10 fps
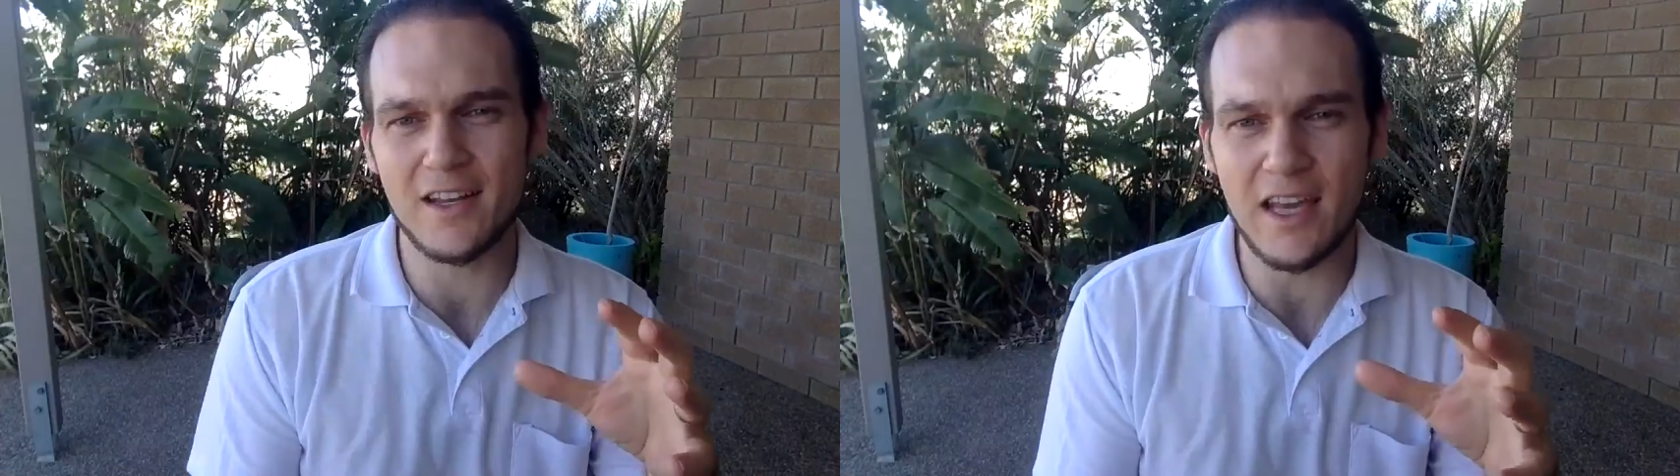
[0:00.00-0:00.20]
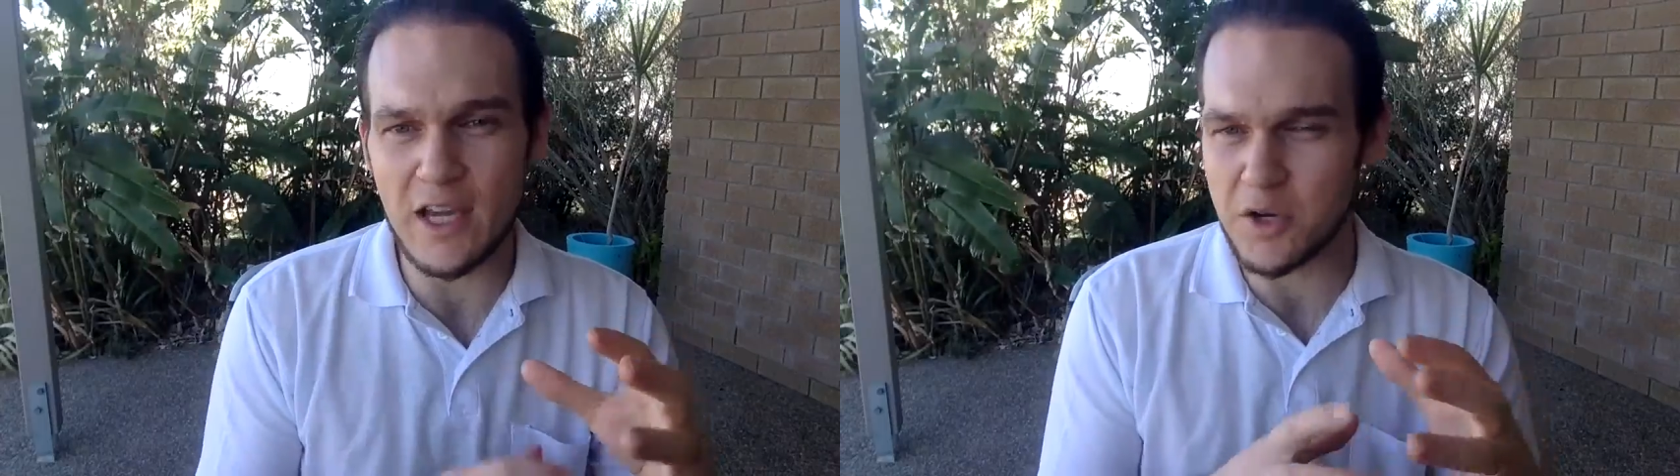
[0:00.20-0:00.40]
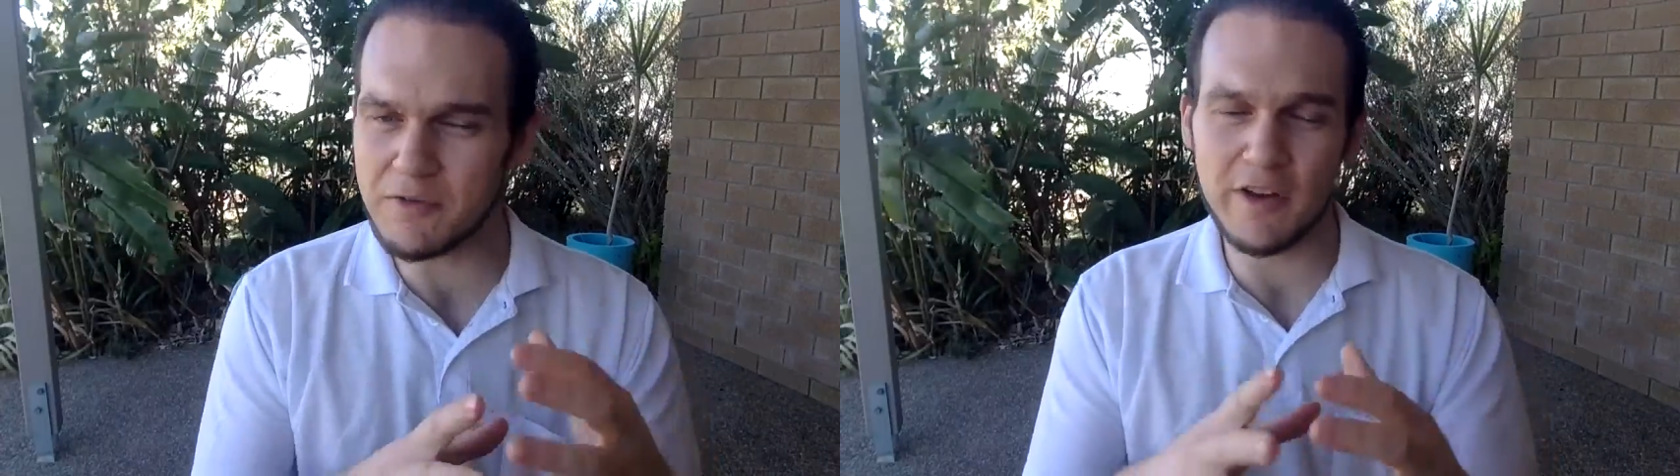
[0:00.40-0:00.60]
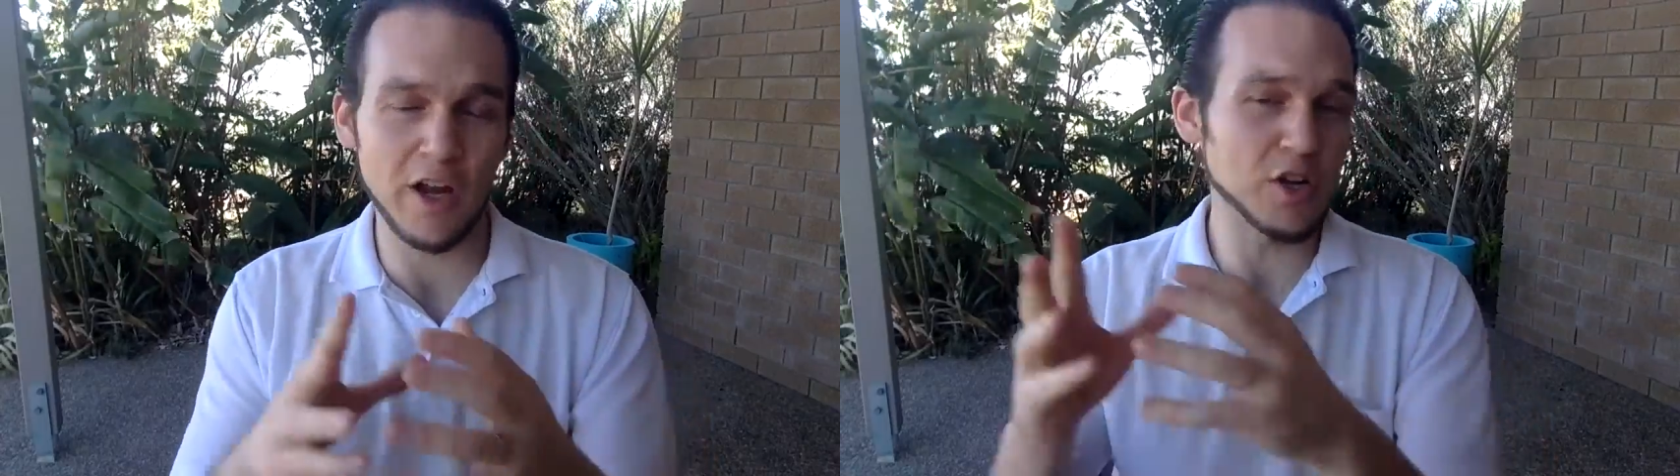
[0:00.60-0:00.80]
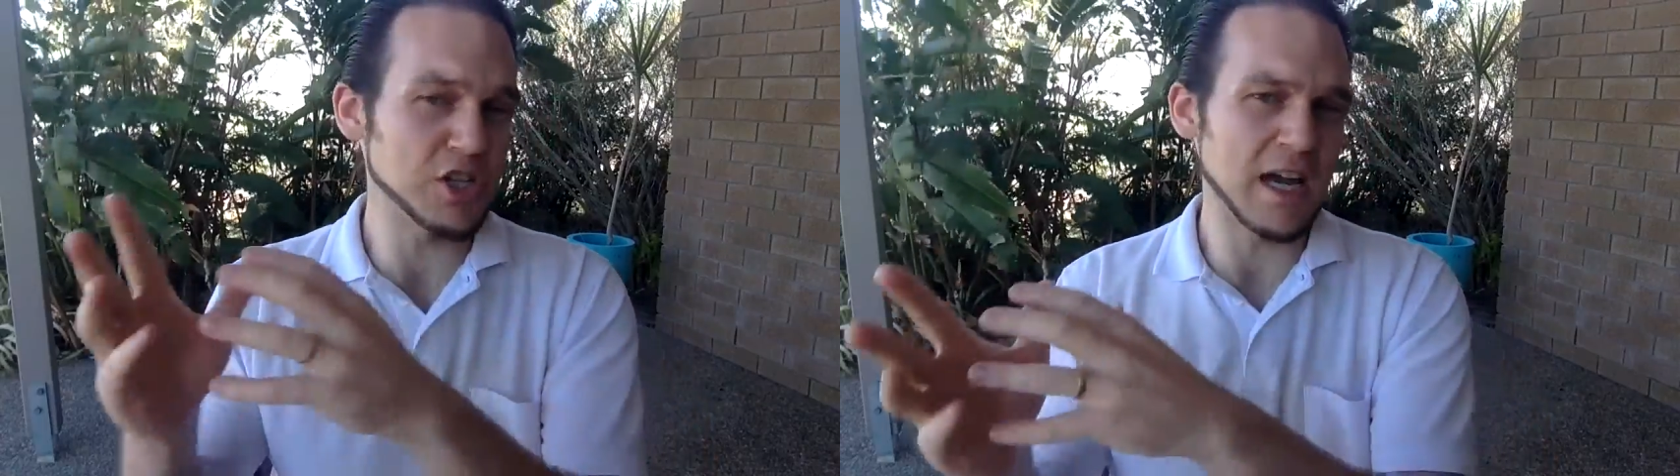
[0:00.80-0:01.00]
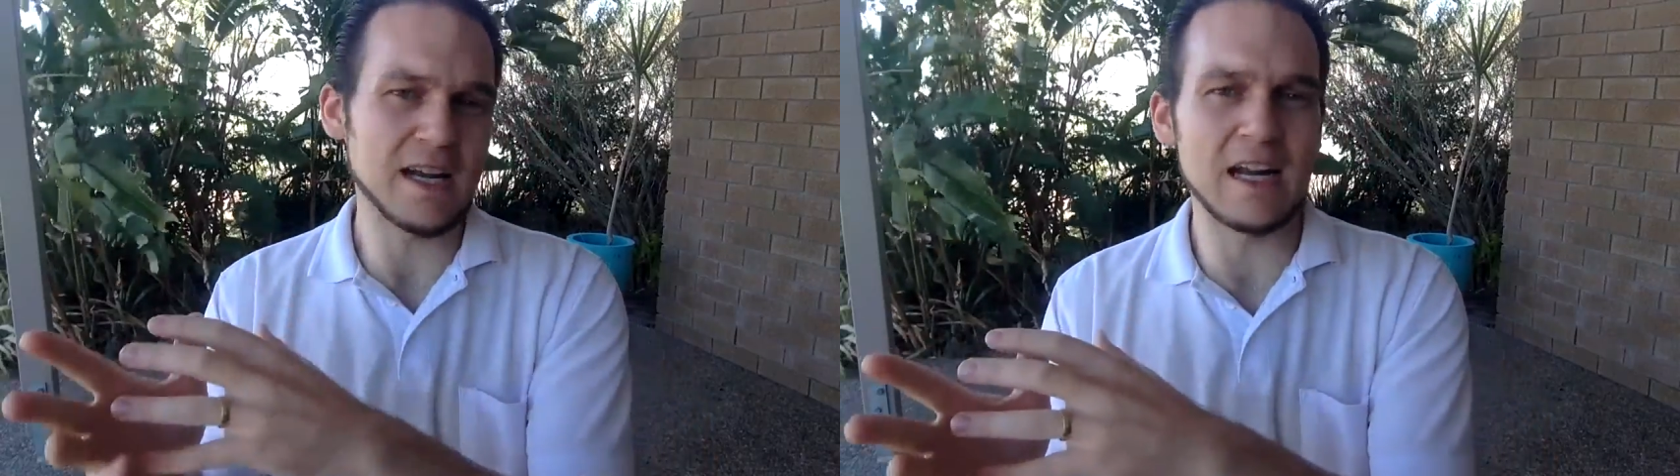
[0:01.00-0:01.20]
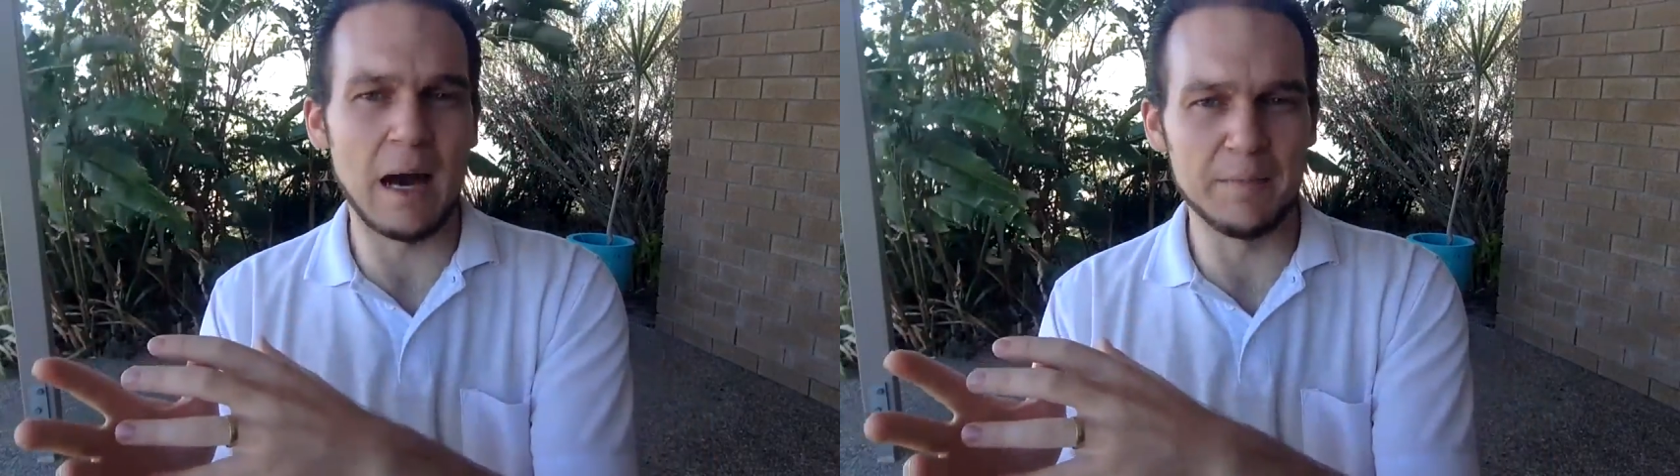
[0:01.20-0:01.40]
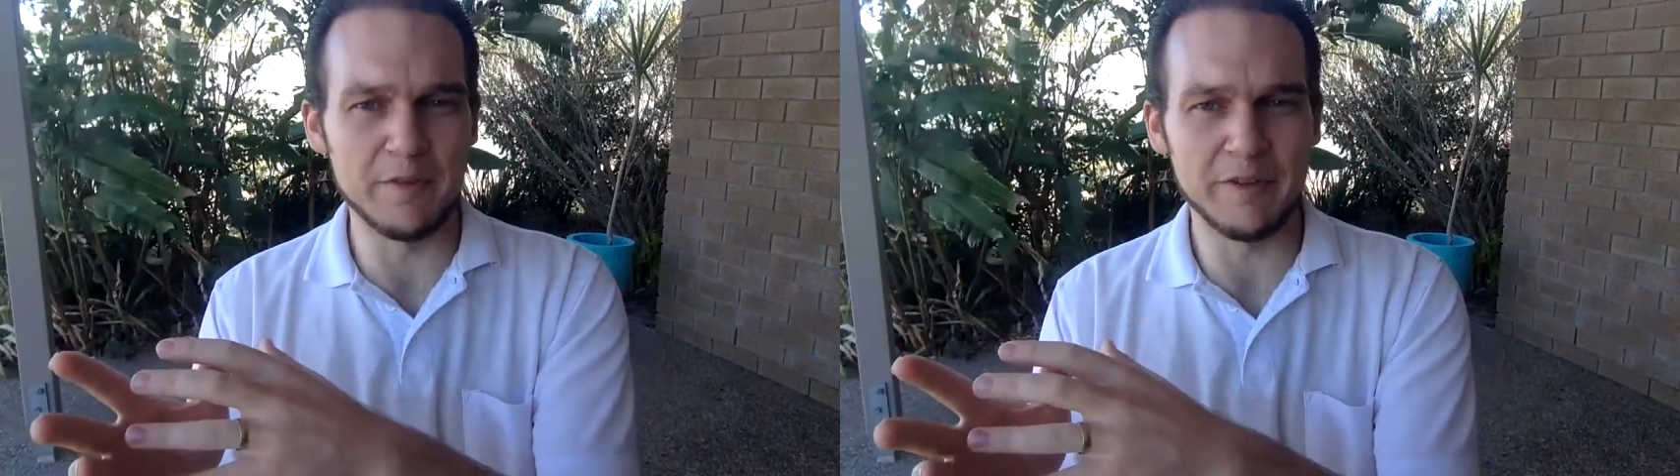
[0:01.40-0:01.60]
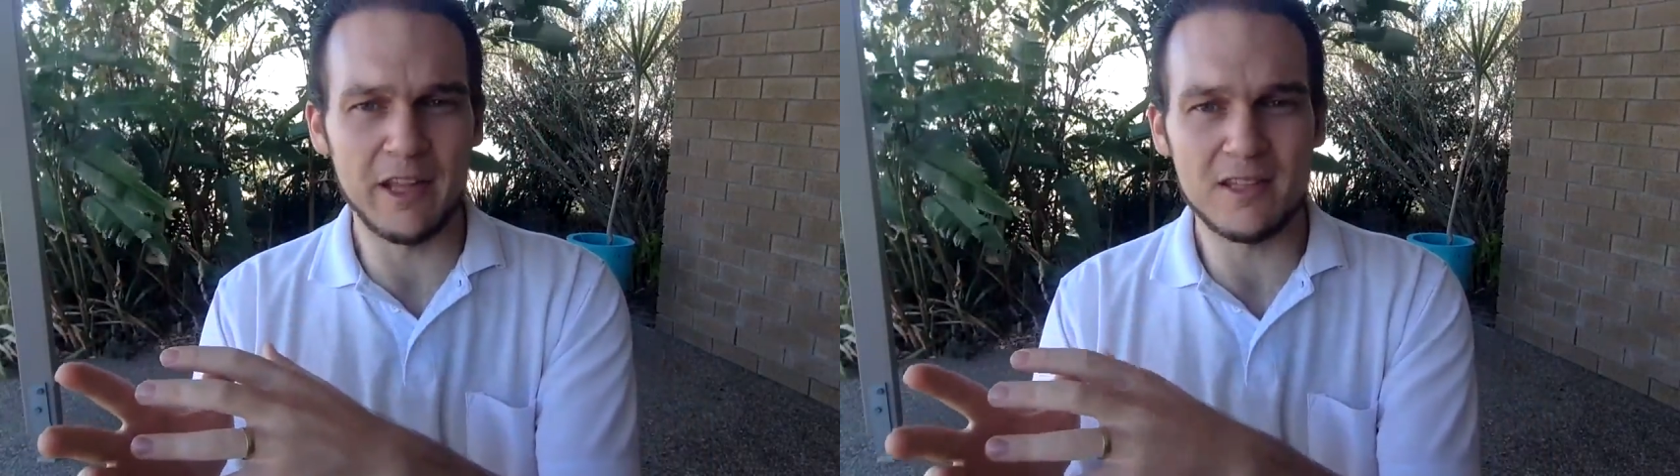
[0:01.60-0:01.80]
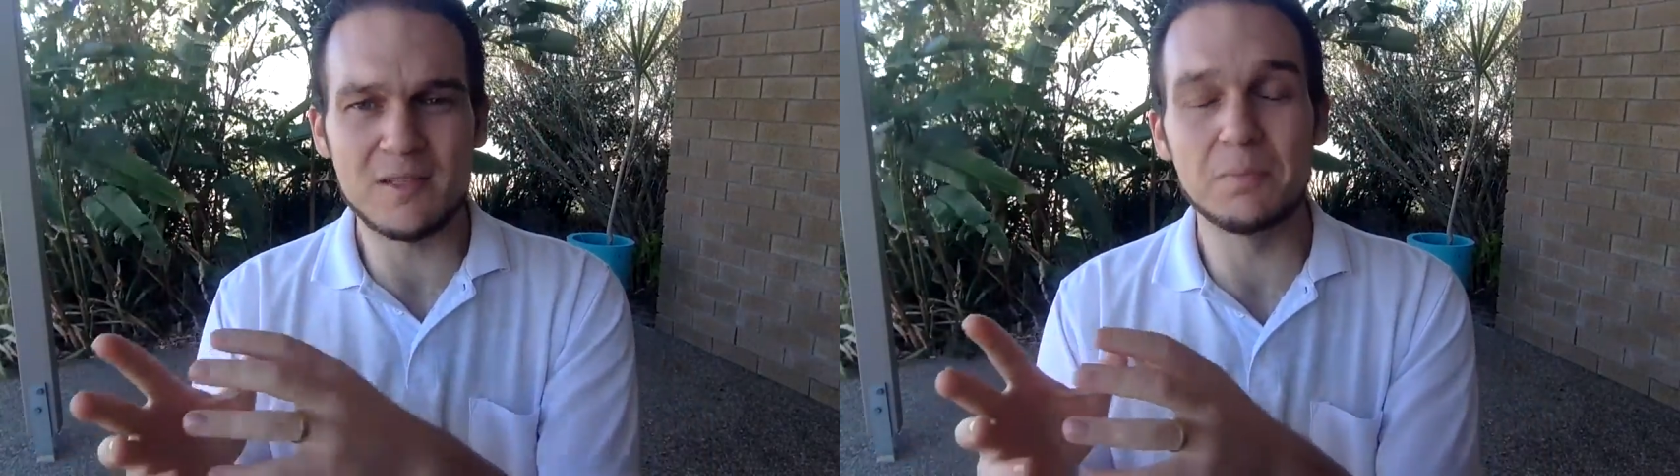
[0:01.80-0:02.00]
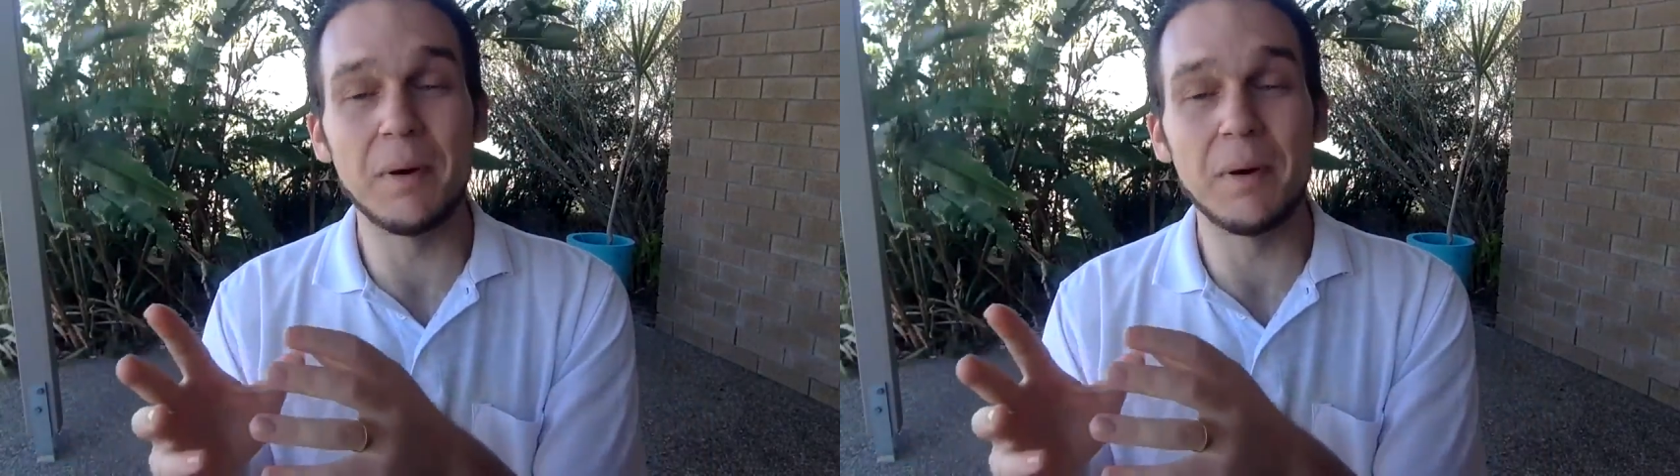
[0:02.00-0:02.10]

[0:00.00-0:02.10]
he could have negotiated up the funds.